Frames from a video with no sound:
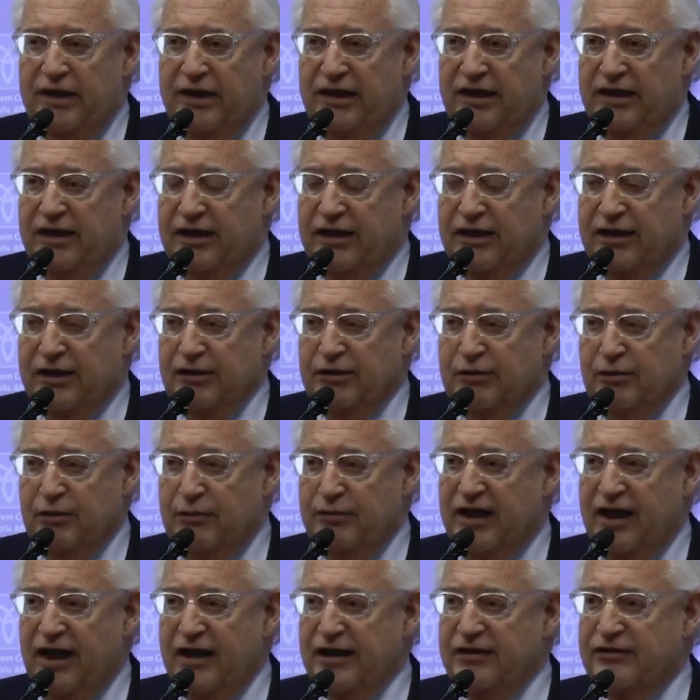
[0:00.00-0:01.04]
When we
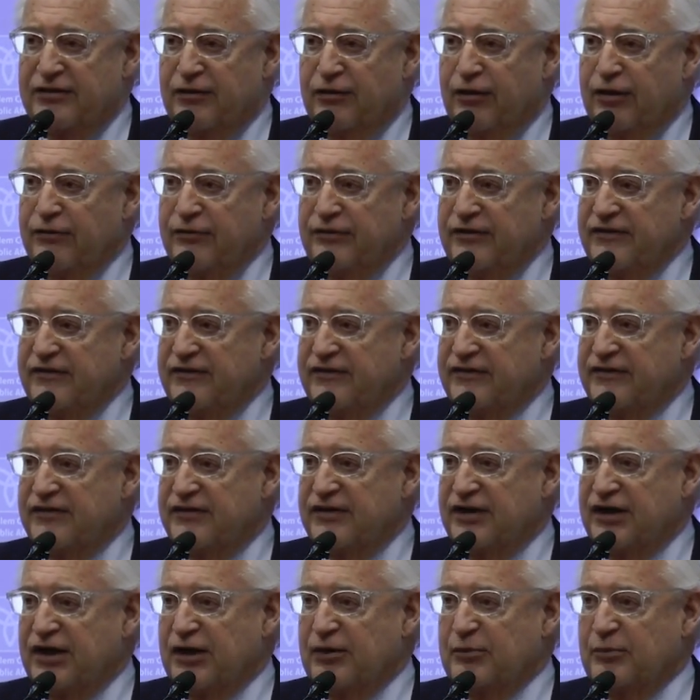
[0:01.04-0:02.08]
got into
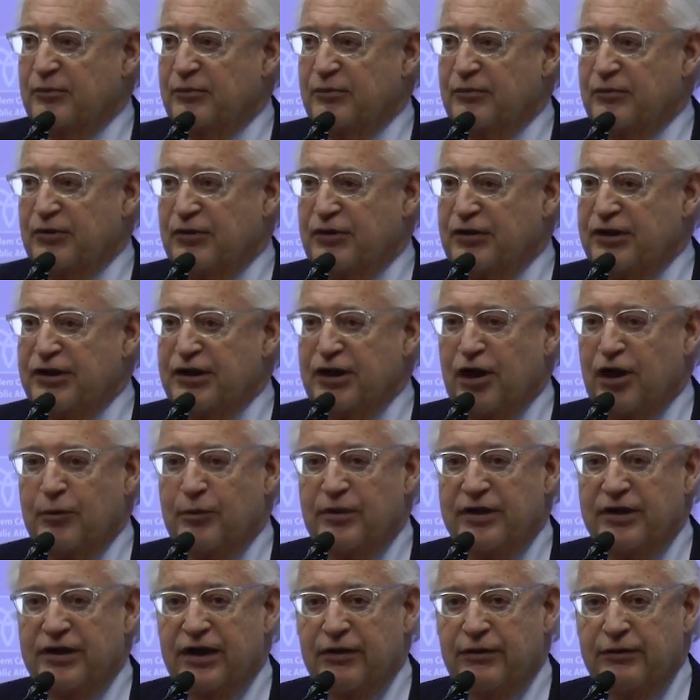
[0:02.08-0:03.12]
office,
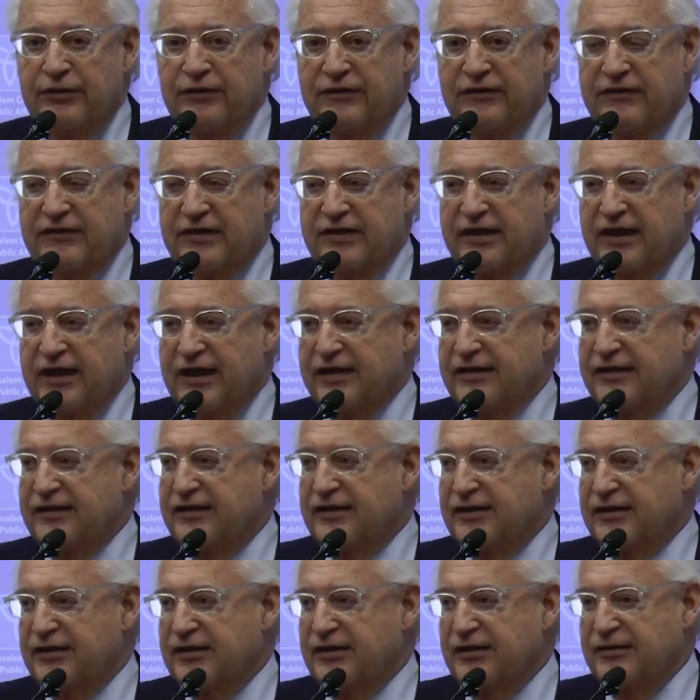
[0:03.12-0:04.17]
couldn't help but notice
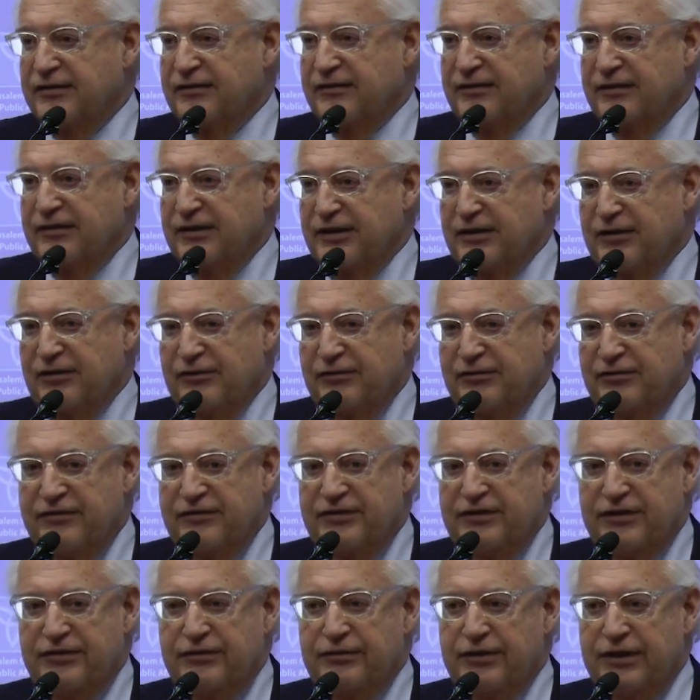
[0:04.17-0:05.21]
that
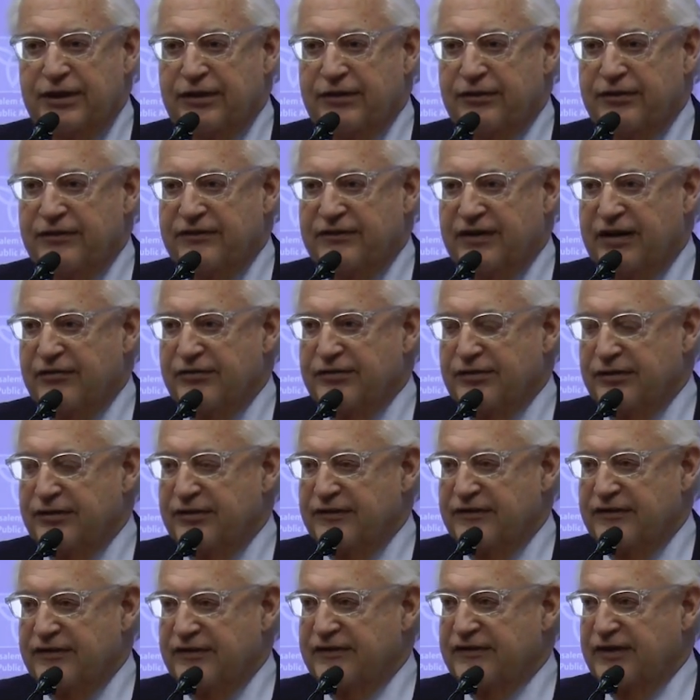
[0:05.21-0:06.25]
52 years
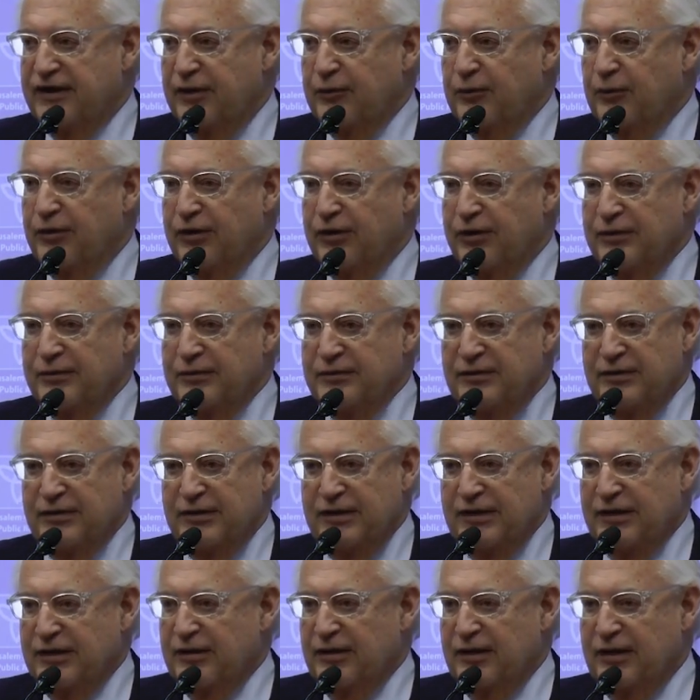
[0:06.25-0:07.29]
after the Six-Day
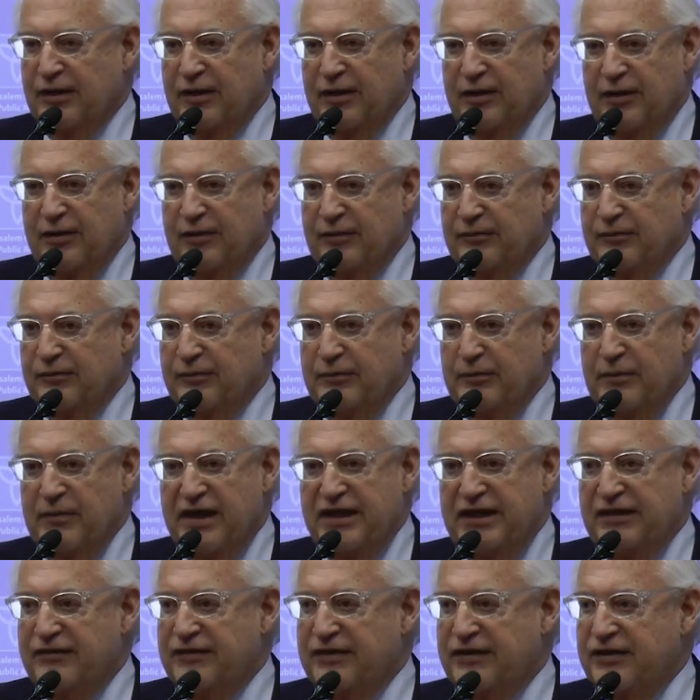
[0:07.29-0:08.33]
War,
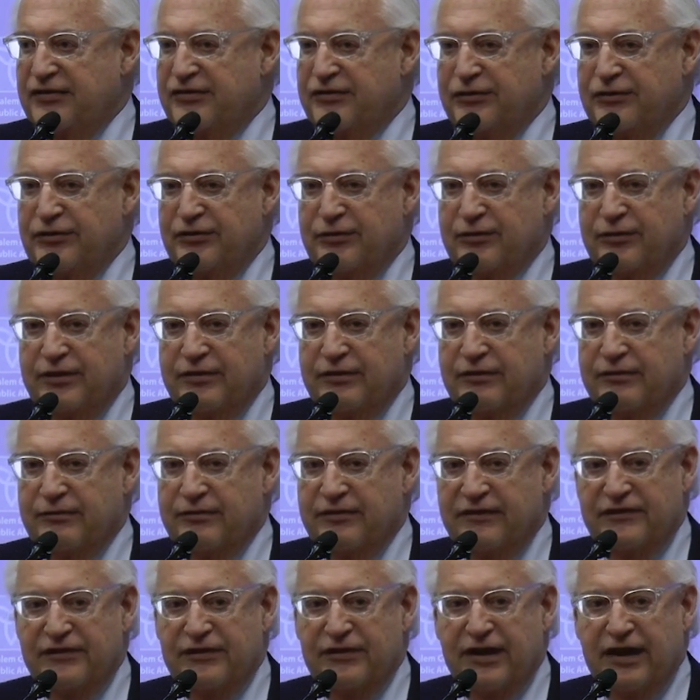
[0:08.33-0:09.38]
many of the issues
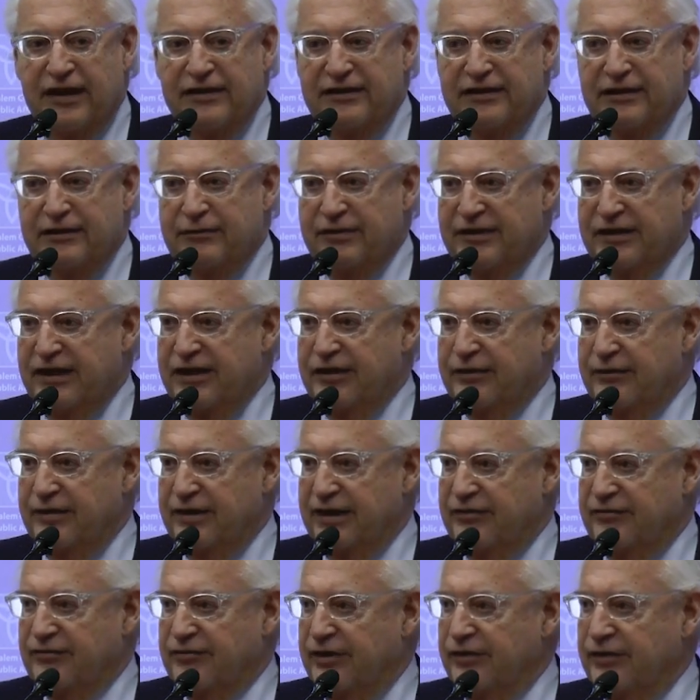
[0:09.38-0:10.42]
were still out there and
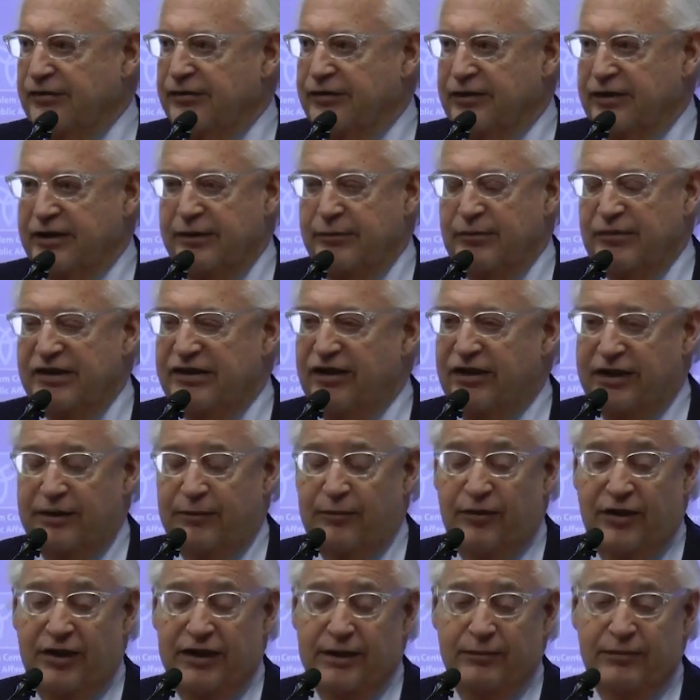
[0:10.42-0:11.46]
lingering, and very little had been
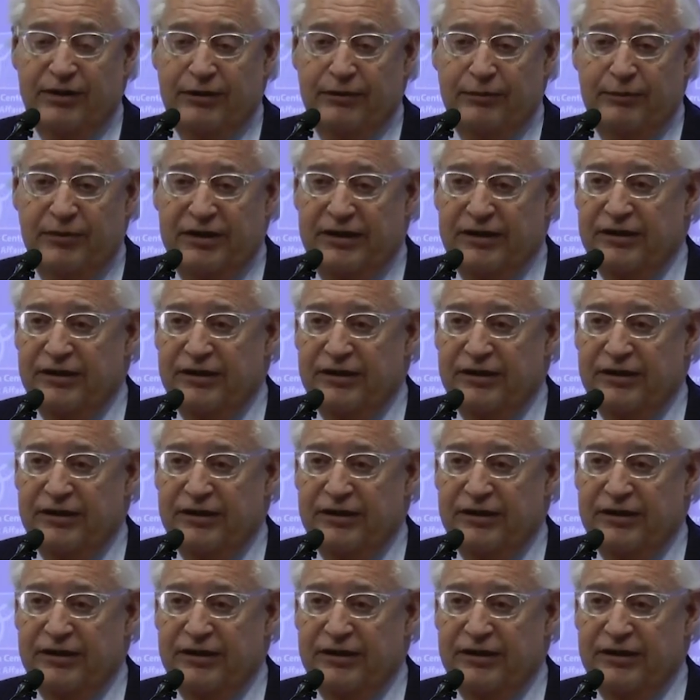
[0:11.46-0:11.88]
done upon them.